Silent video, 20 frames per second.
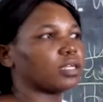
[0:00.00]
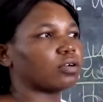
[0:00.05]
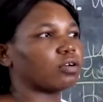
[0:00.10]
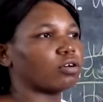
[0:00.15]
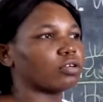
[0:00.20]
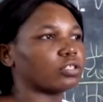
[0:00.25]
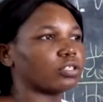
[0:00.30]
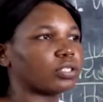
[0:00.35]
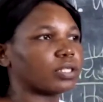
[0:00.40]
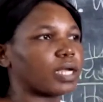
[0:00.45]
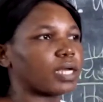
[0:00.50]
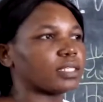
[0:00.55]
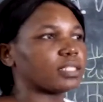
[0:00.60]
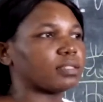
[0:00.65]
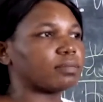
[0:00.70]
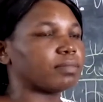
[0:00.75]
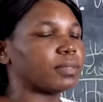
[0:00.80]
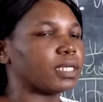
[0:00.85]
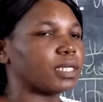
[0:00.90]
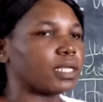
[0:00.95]

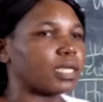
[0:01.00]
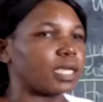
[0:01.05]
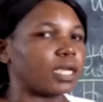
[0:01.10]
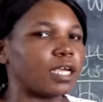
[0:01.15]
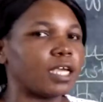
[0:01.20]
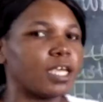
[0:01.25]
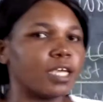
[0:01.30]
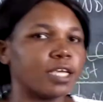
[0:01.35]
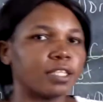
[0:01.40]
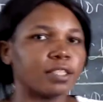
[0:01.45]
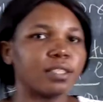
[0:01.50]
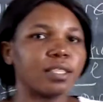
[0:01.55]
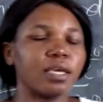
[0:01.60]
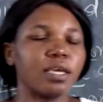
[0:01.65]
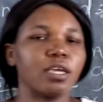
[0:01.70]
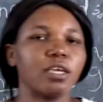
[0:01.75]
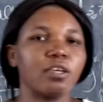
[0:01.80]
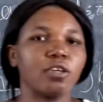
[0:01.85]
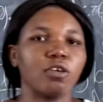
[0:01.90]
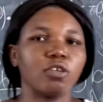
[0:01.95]
contrast, meaning
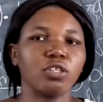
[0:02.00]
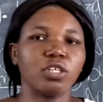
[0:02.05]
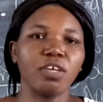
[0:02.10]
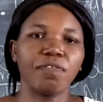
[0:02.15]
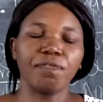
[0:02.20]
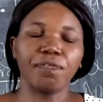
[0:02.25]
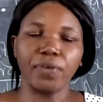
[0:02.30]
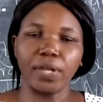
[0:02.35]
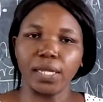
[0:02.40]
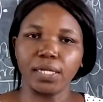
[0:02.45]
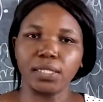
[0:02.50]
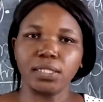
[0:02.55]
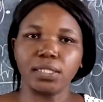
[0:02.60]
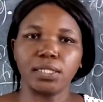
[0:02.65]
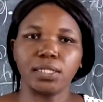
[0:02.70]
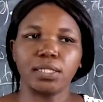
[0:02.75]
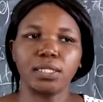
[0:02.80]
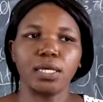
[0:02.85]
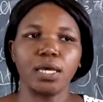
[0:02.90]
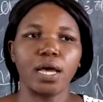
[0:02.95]
the
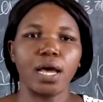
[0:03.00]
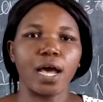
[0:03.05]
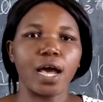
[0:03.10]
difference.